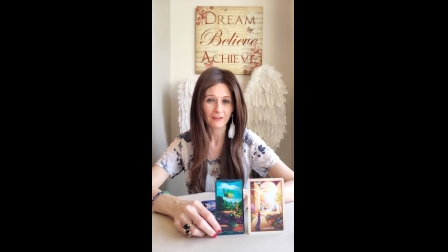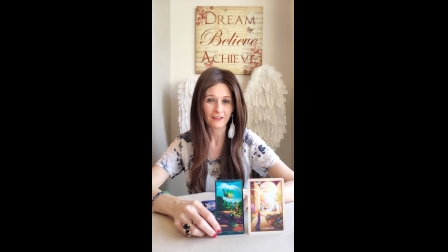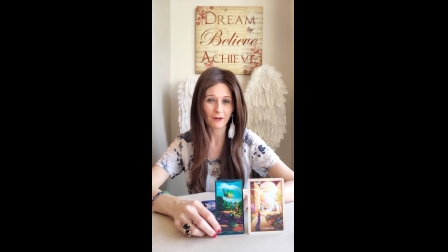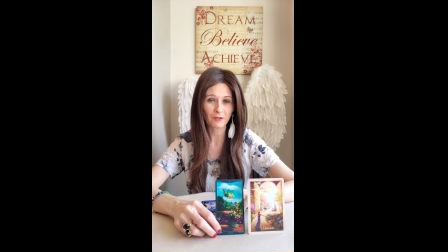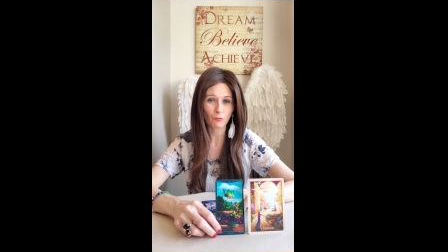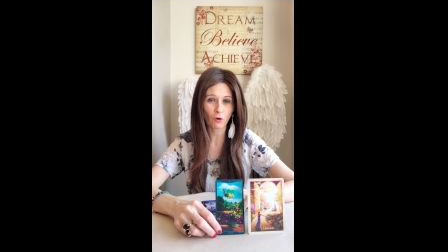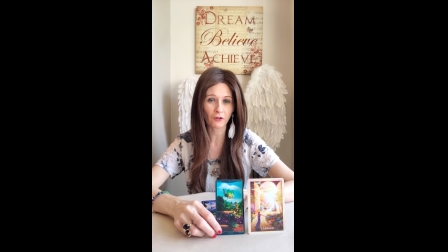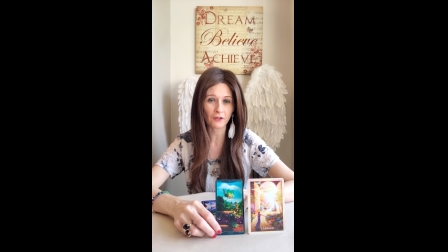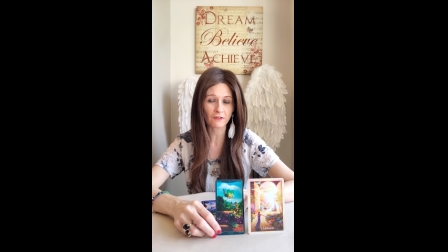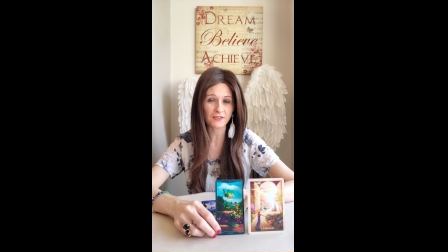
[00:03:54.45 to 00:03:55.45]
you know, you want
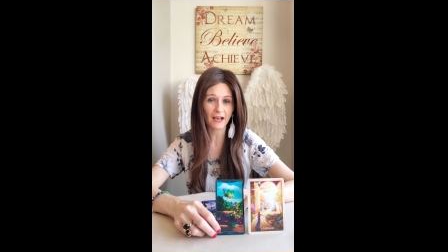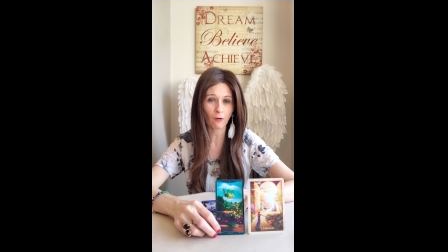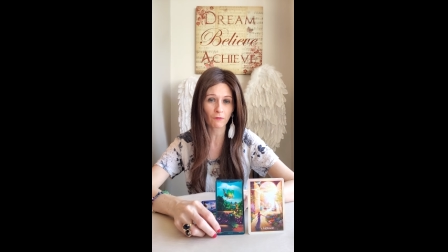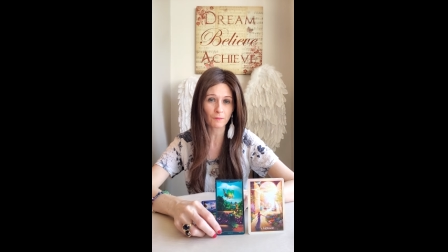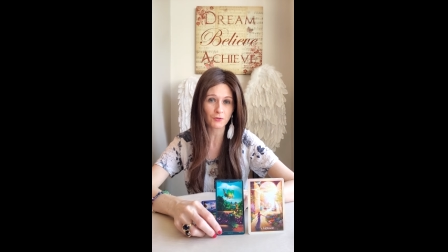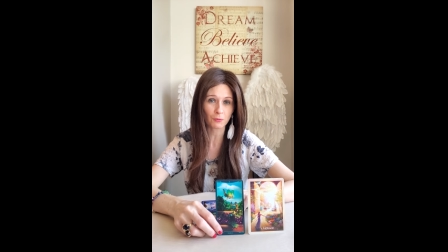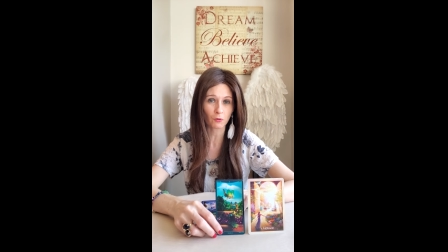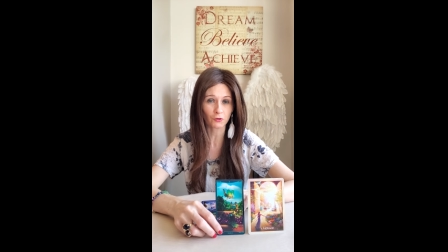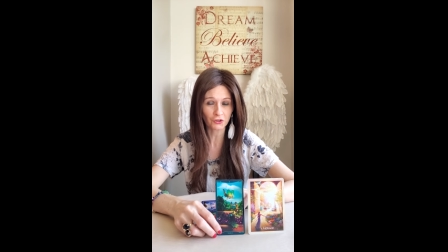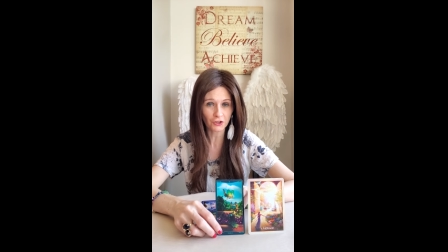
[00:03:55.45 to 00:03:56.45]
to tell them some
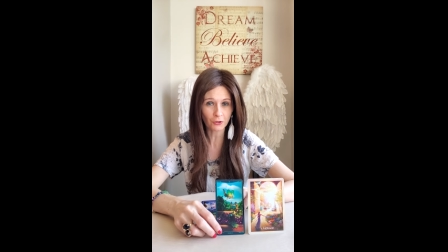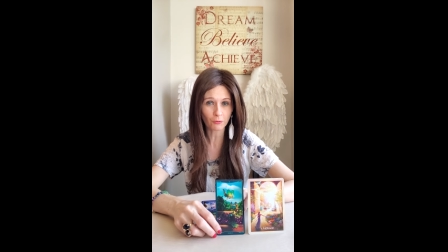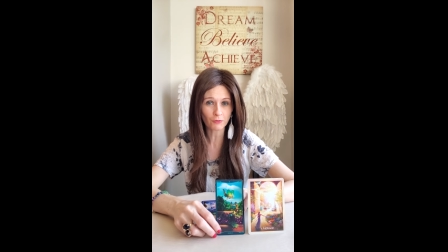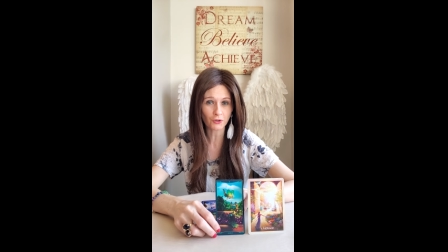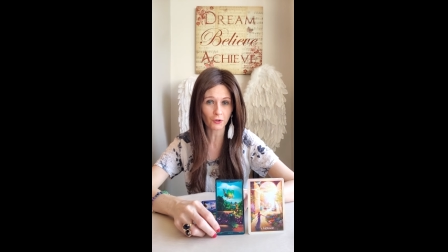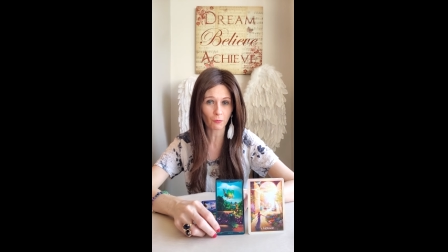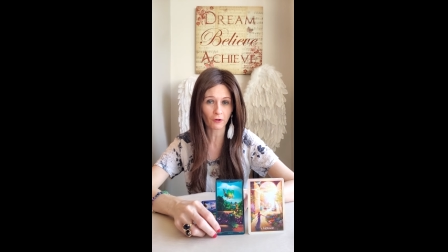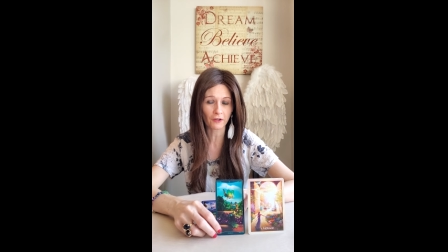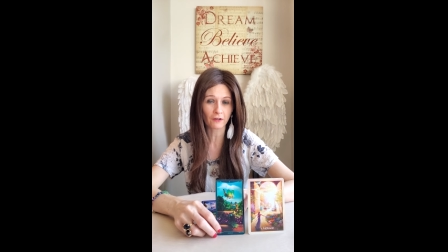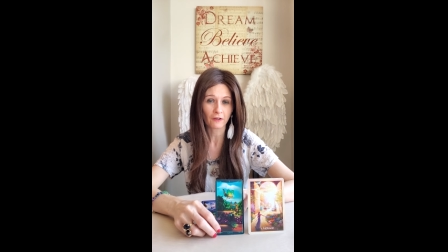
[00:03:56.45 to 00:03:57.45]
good news or you
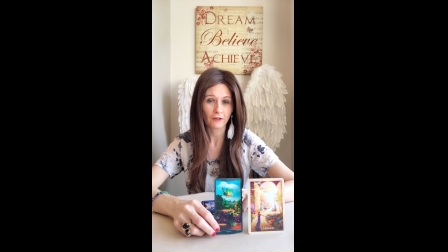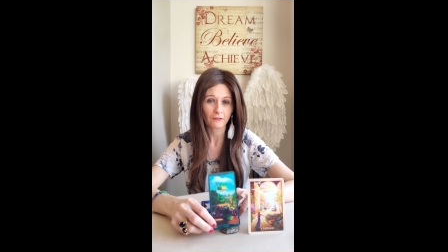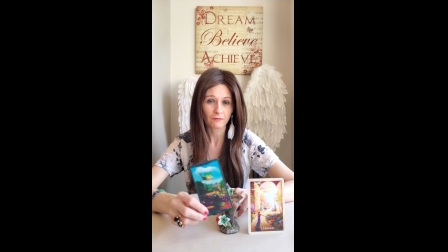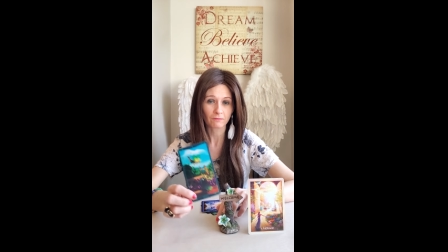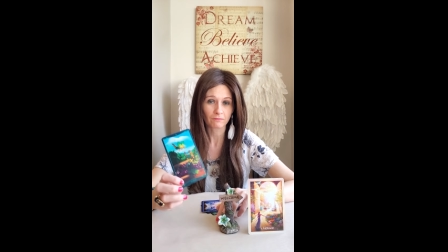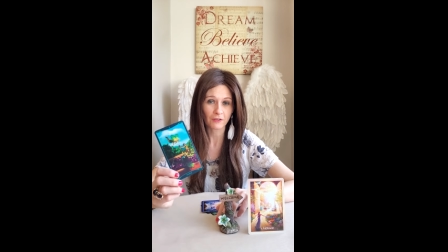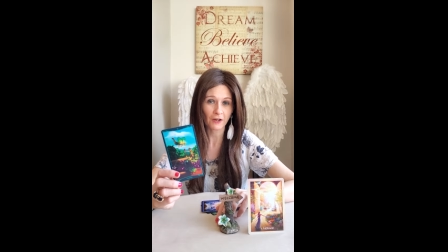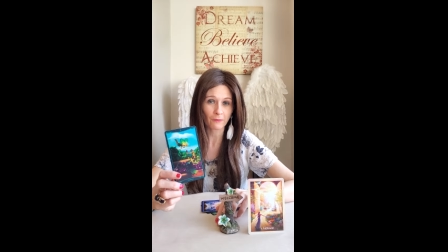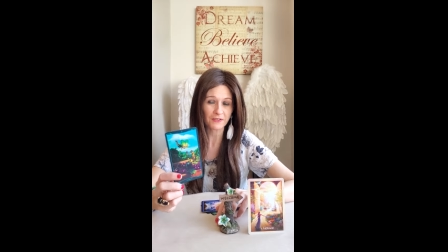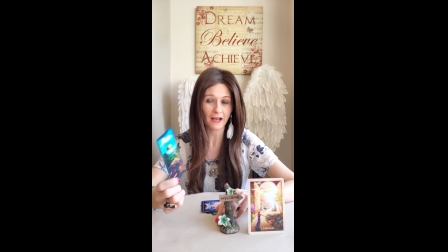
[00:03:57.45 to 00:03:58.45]
want to, you
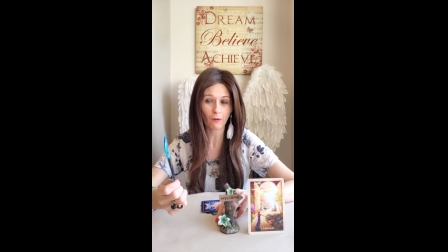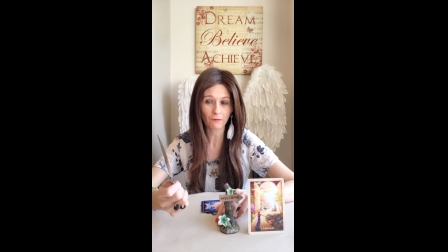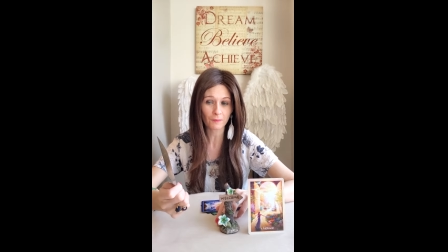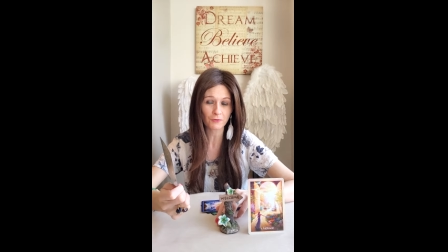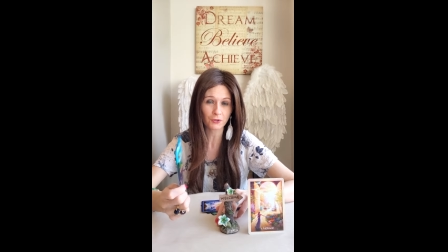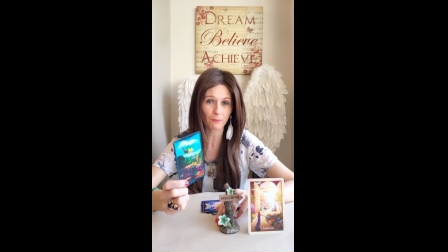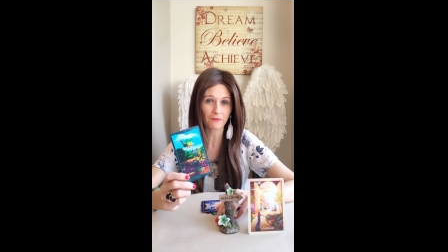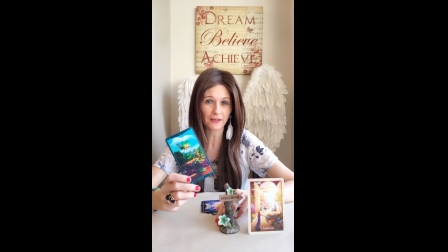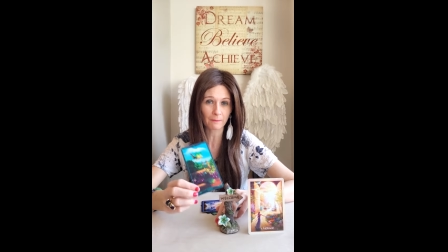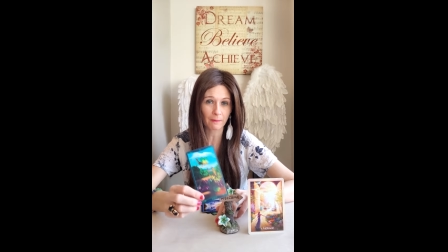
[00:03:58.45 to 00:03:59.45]
know, tell them
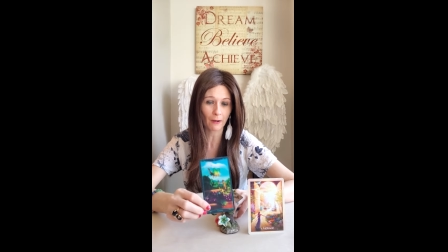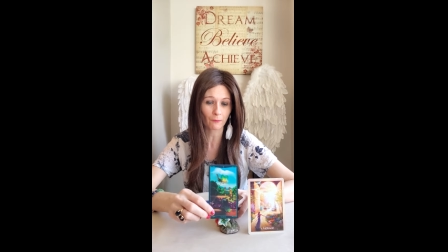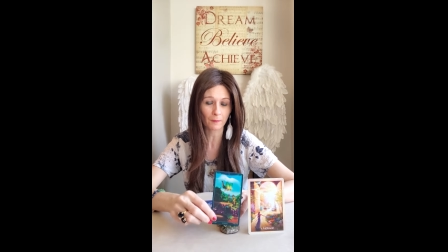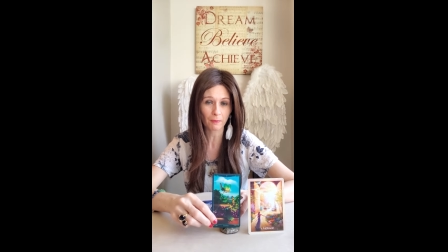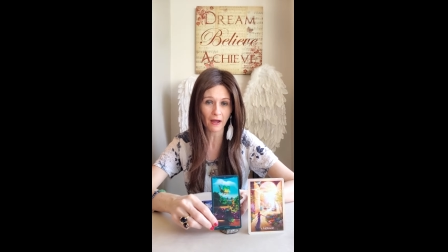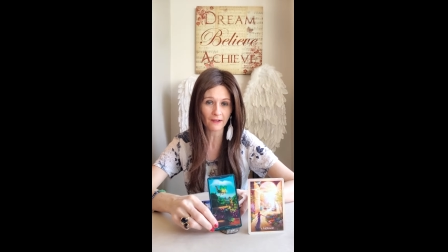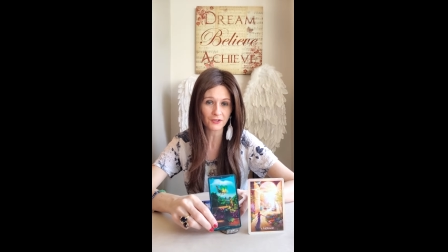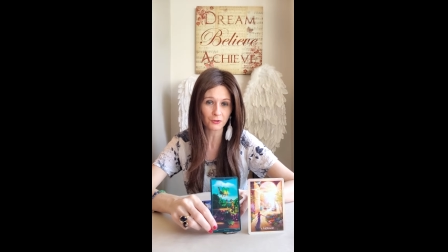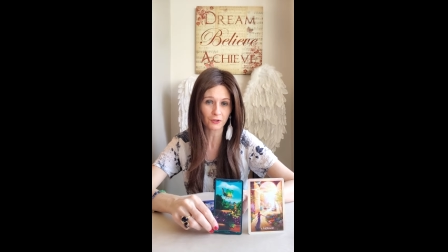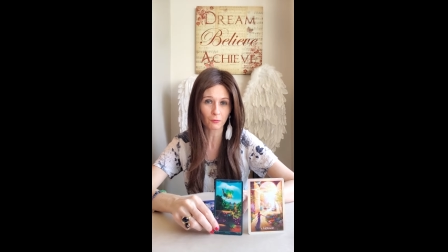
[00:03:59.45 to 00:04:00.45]
something about the
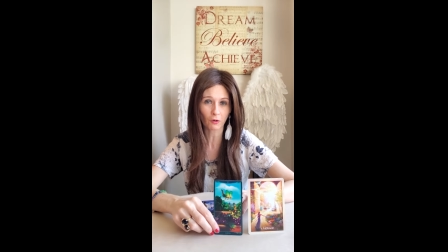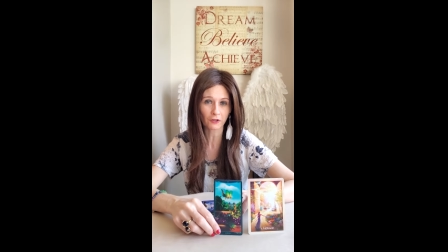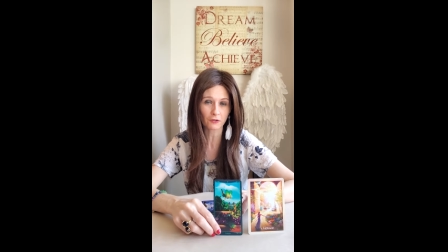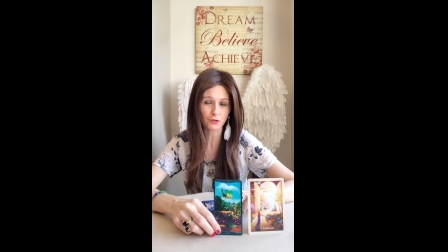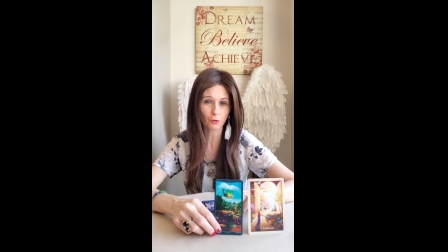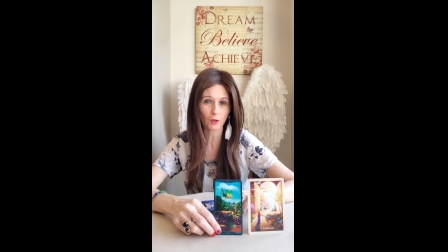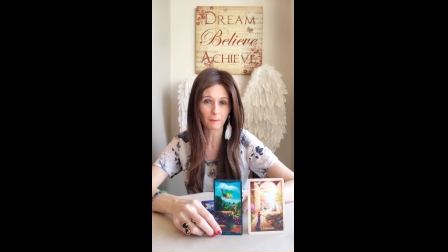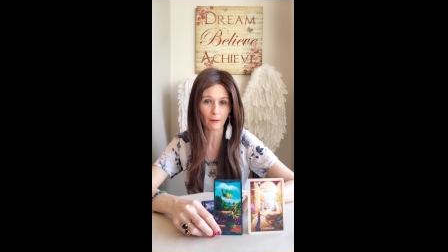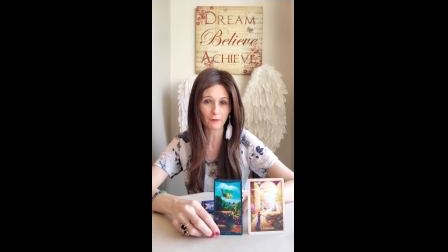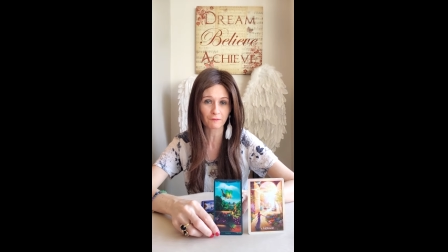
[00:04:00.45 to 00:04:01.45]
past or you want to talk
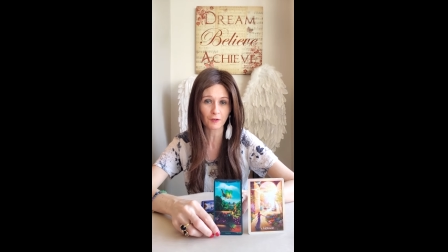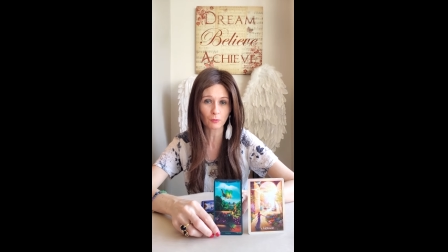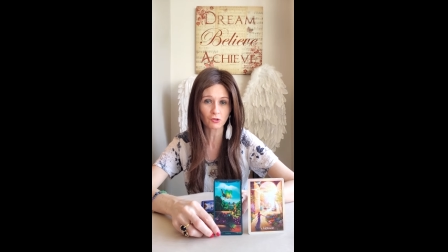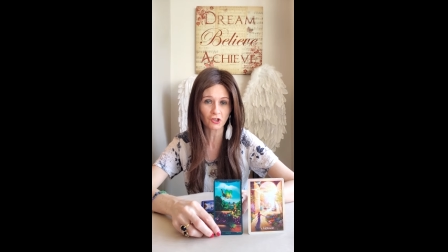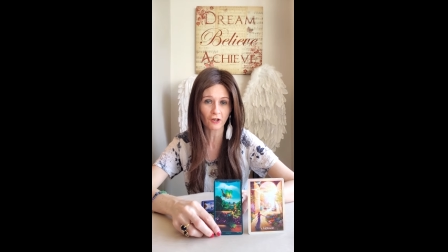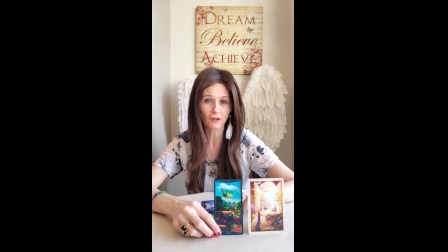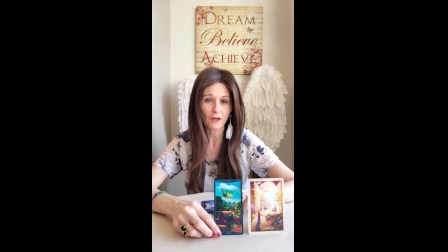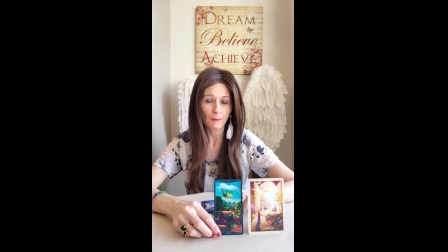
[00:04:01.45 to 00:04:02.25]
about the future.